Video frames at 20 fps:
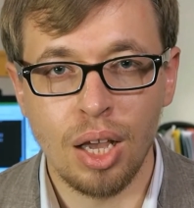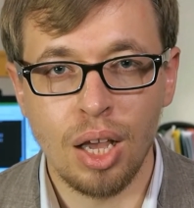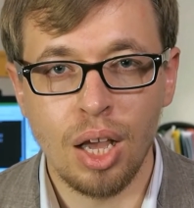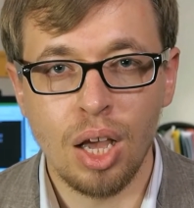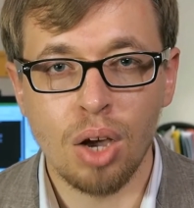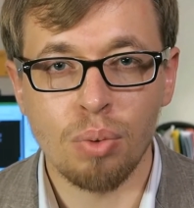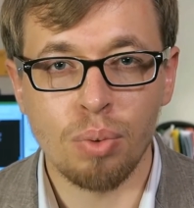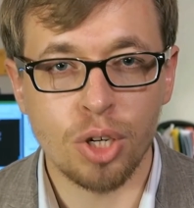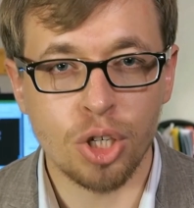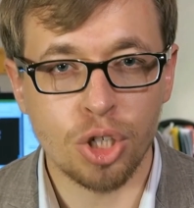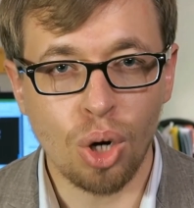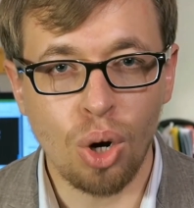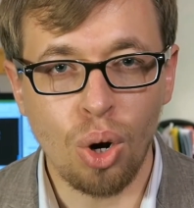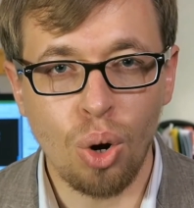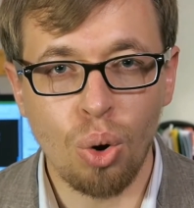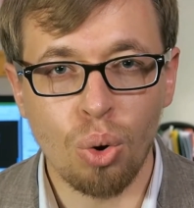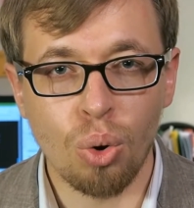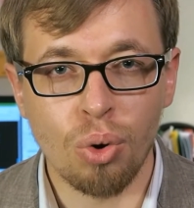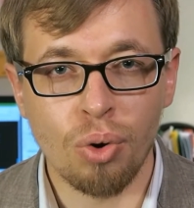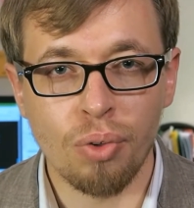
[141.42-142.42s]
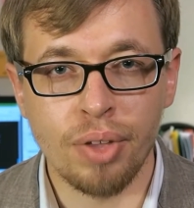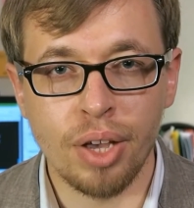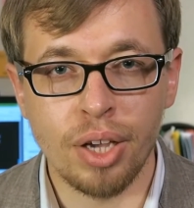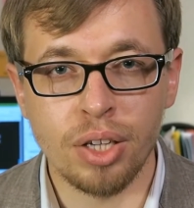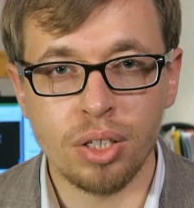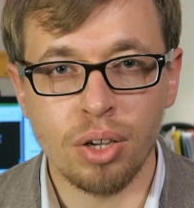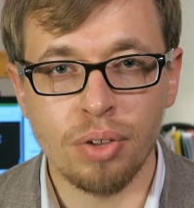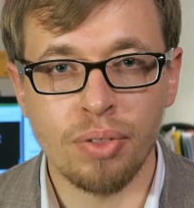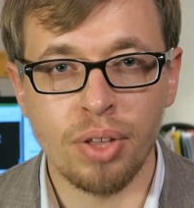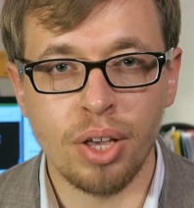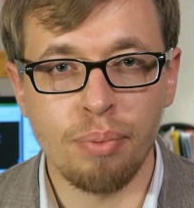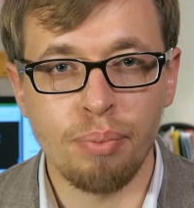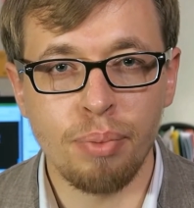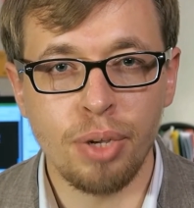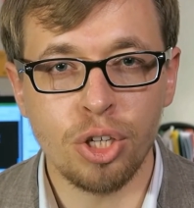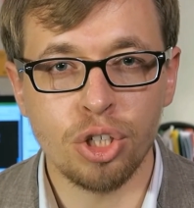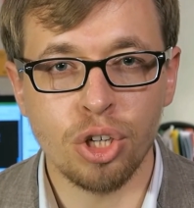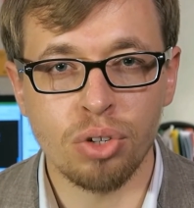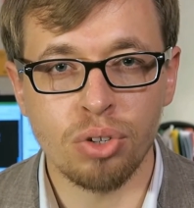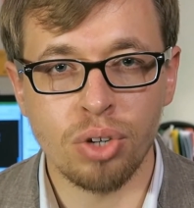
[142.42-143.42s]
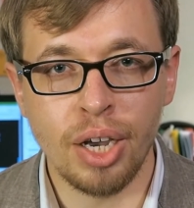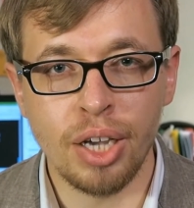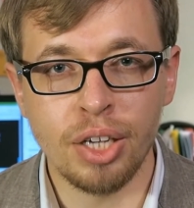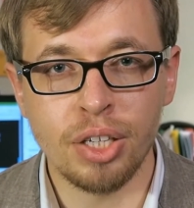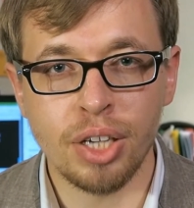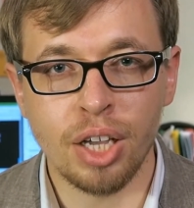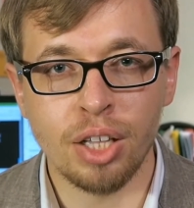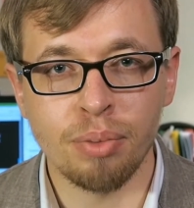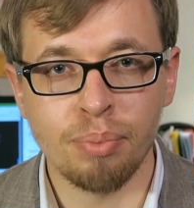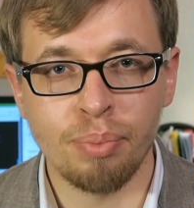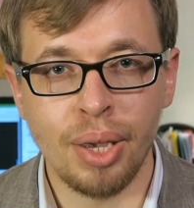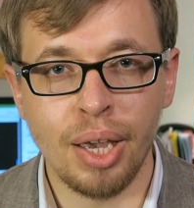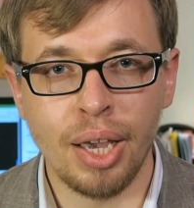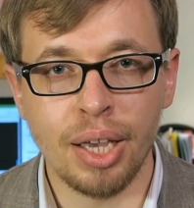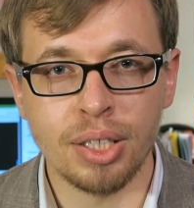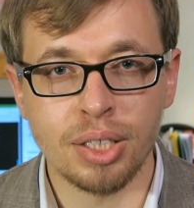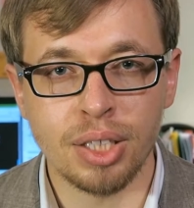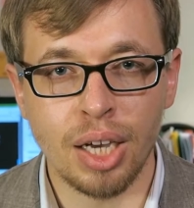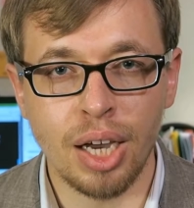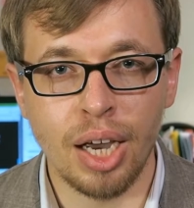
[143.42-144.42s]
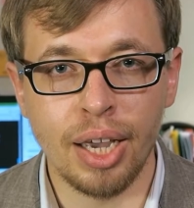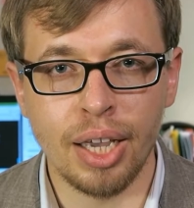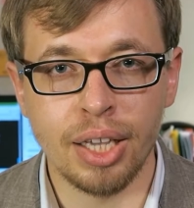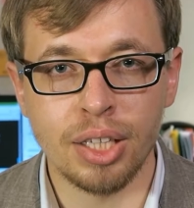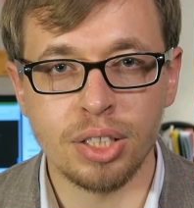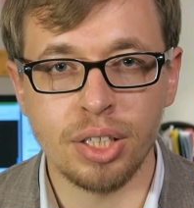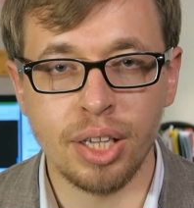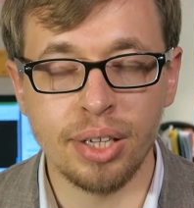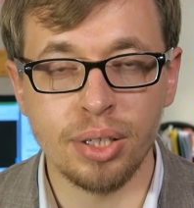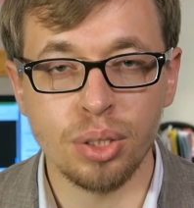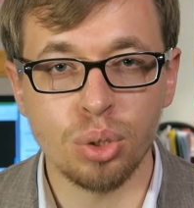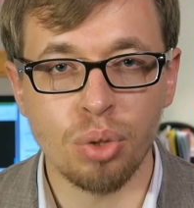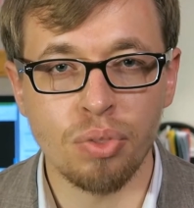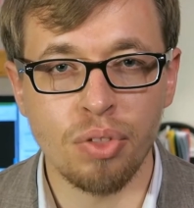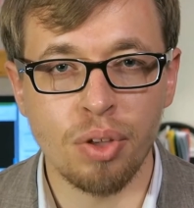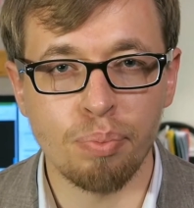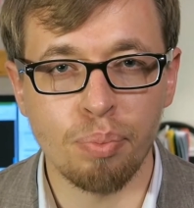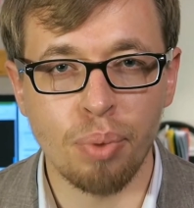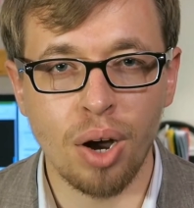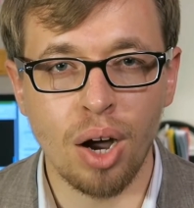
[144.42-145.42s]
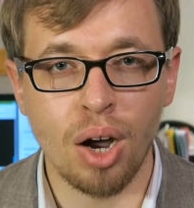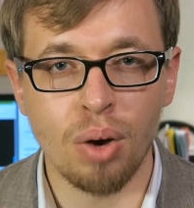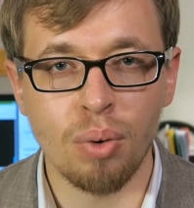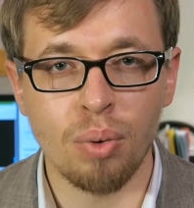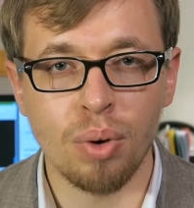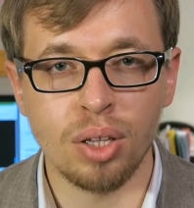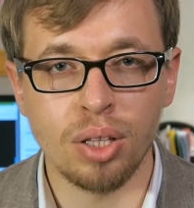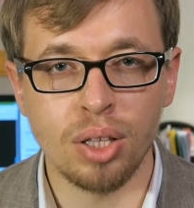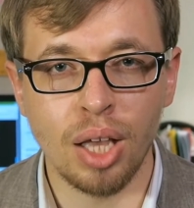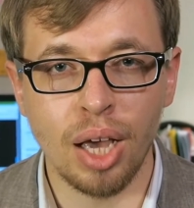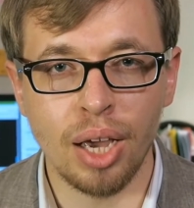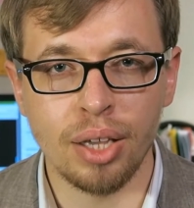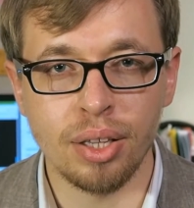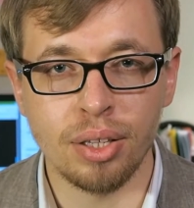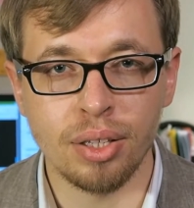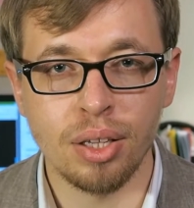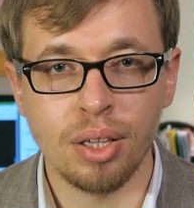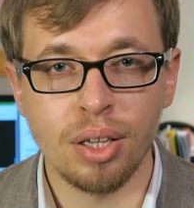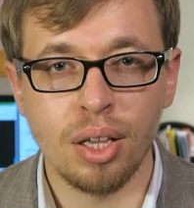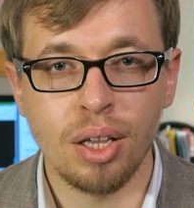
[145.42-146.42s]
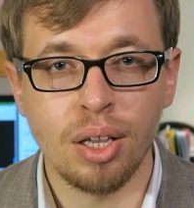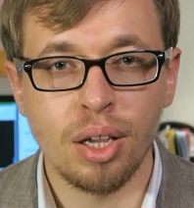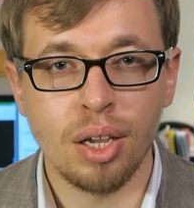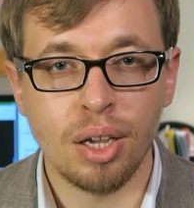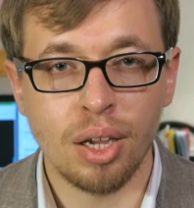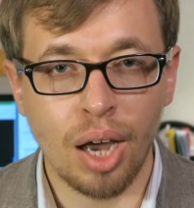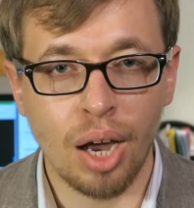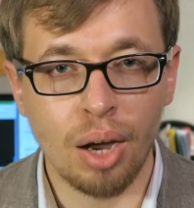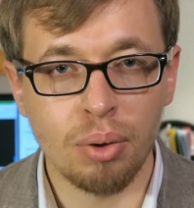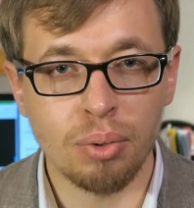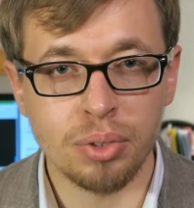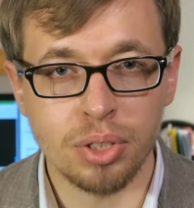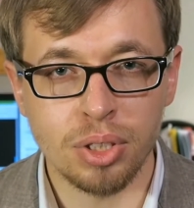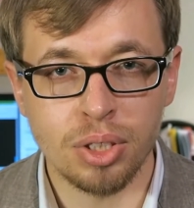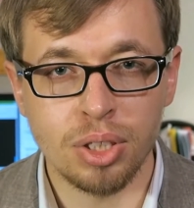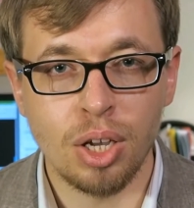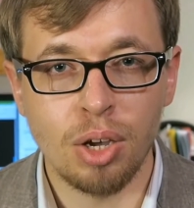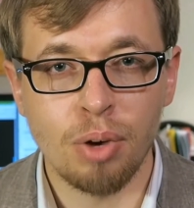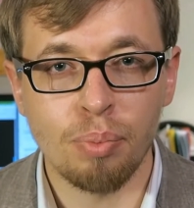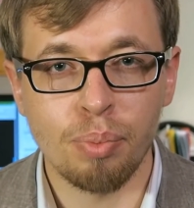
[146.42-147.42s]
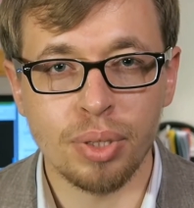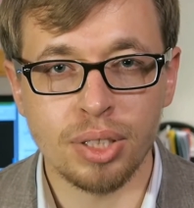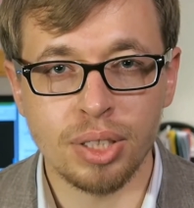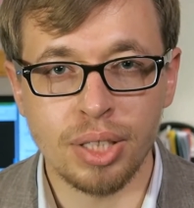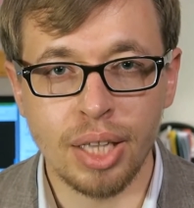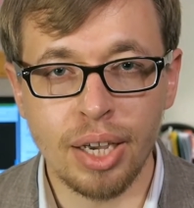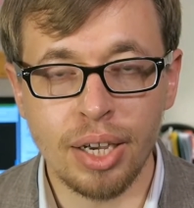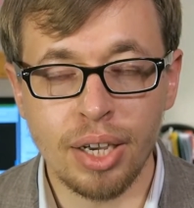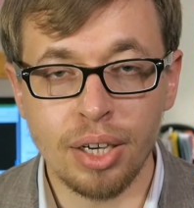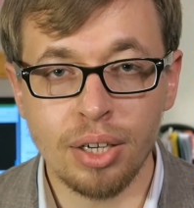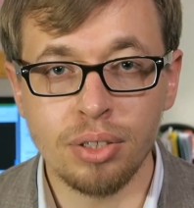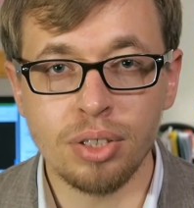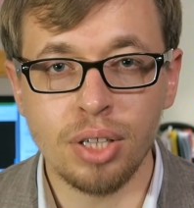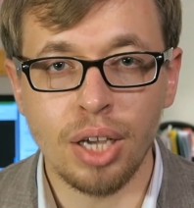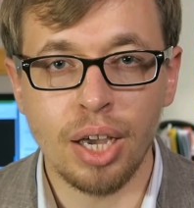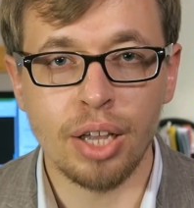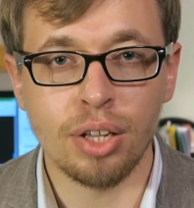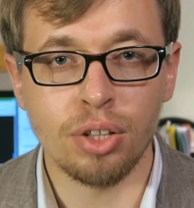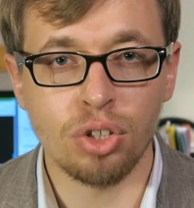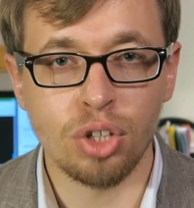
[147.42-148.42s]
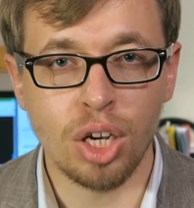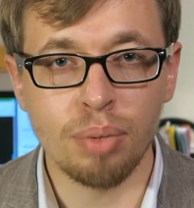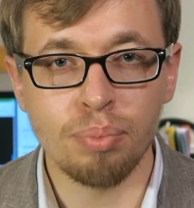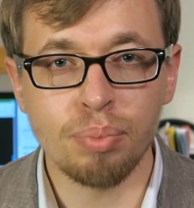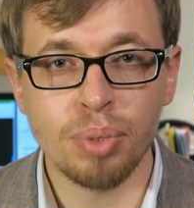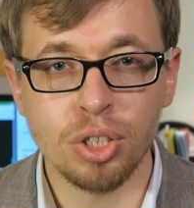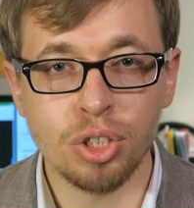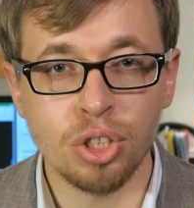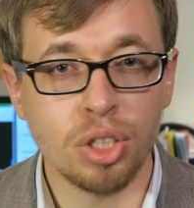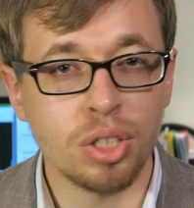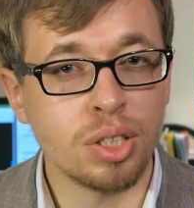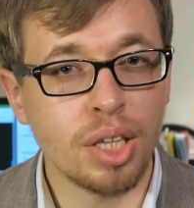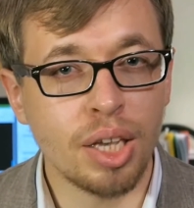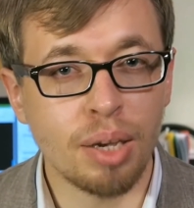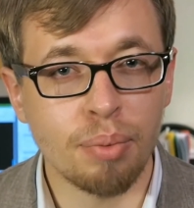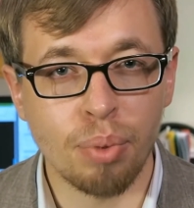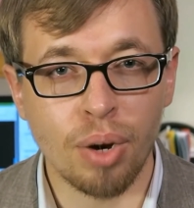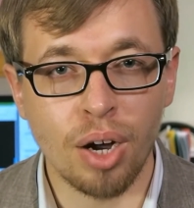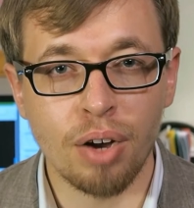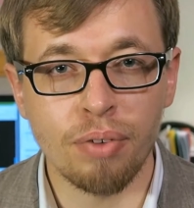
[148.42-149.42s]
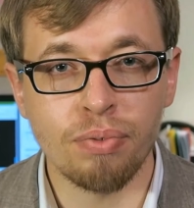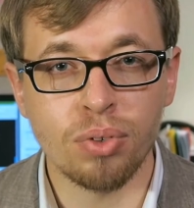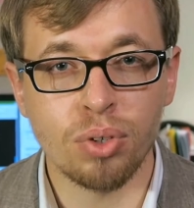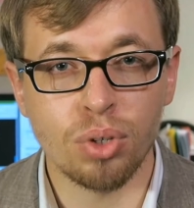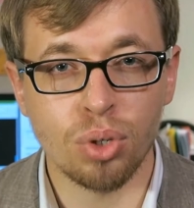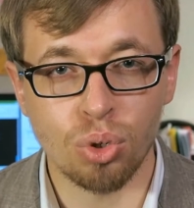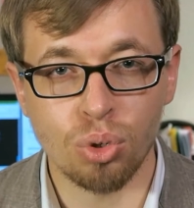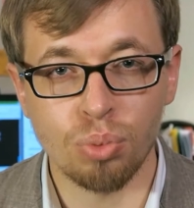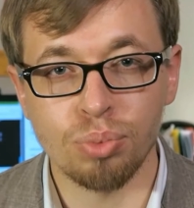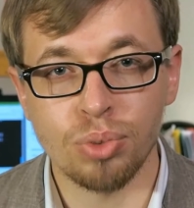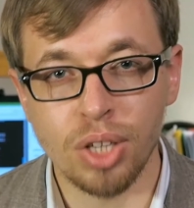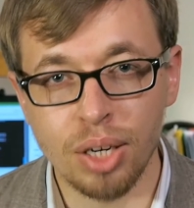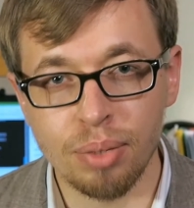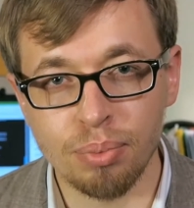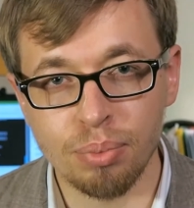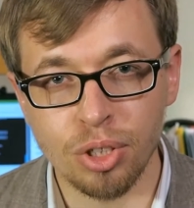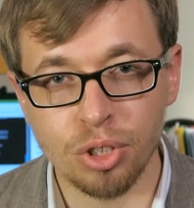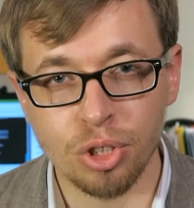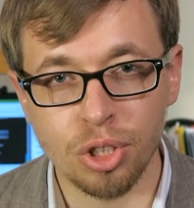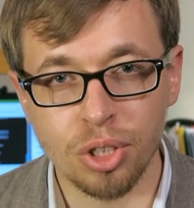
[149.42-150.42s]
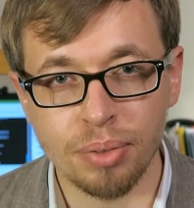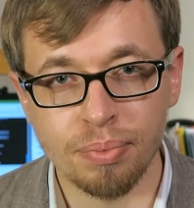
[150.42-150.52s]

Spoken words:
We show that the emission rate can be as high as 10 to the power 9 counts per second at temperatures above room temperature.